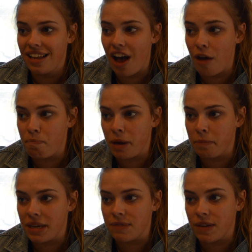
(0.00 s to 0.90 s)
I've been
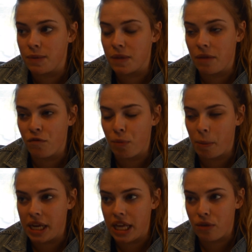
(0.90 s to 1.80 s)
best friends with them for
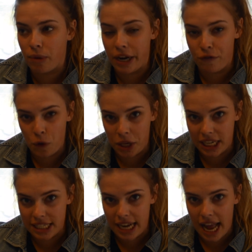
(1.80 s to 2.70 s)
probably 3-4
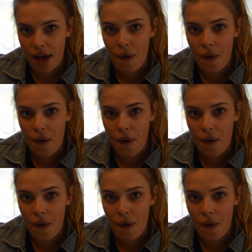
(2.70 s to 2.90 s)
years now.